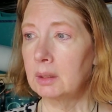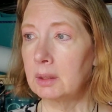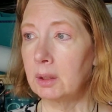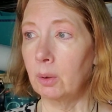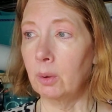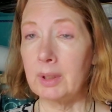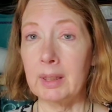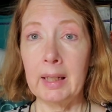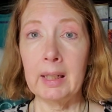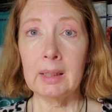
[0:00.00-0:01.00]
So
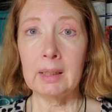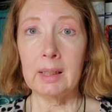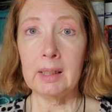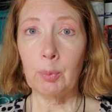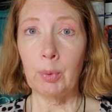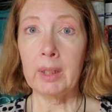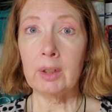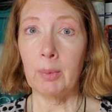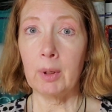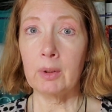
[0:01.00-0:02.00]
today is a nice break.
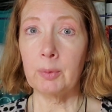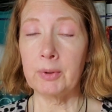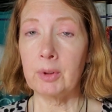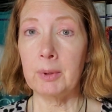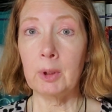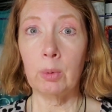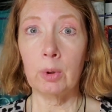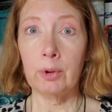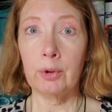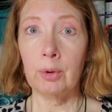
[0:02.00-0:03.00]
Tomorrow's supposed to be
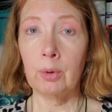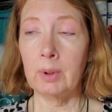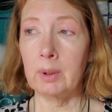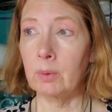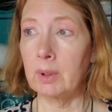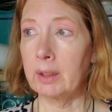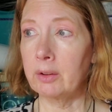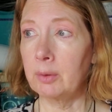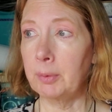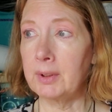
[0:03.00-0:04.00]
cooler too, and we're
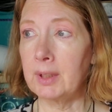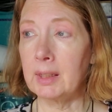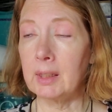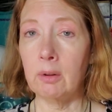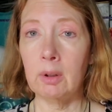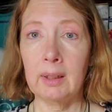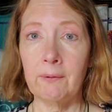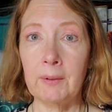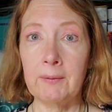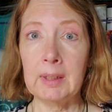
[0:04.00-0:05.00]
actually supposed to get down to like
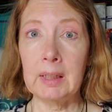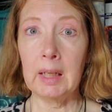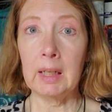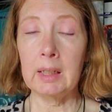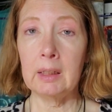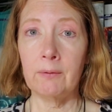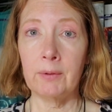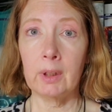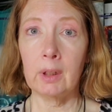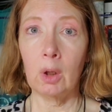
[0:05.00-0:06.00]
59
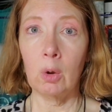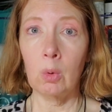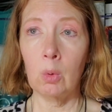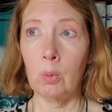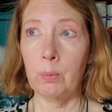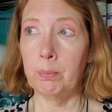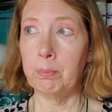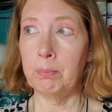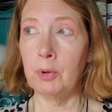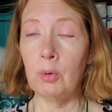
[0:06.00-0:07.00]
for the low
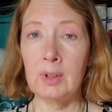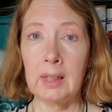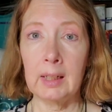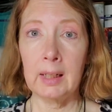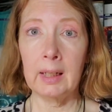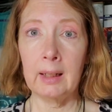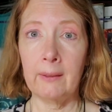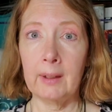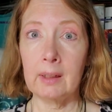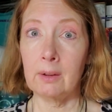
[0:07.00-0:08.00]
Tuesday night, I
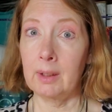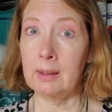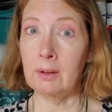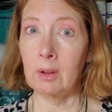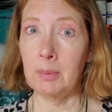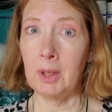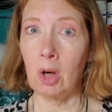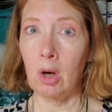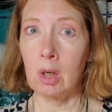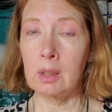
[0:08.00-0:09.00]
think. So that's going to be
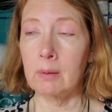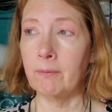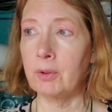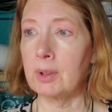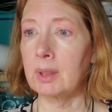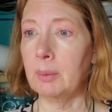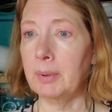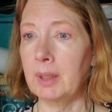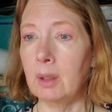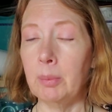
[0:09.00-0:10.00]
awesome for
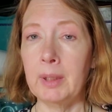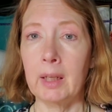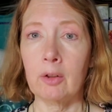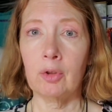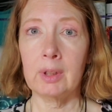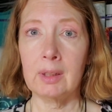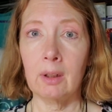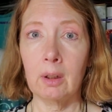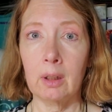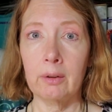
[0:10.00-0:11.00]
sleeping. It'll be actually
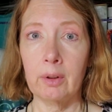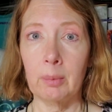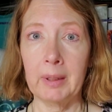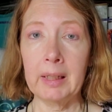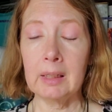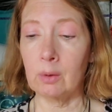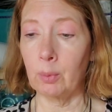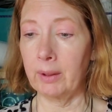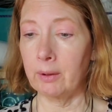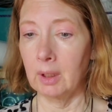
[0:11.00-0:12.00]
snuggle under the blankets
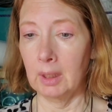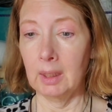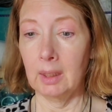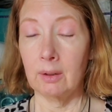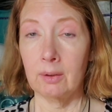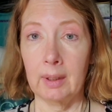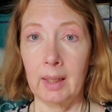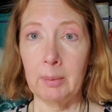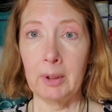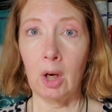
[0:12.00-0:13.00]
weather, so
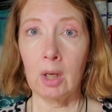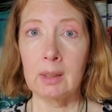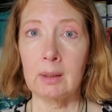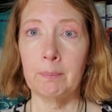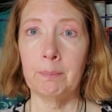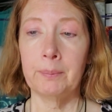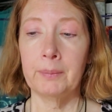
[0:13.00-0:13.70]
that'll be awesome.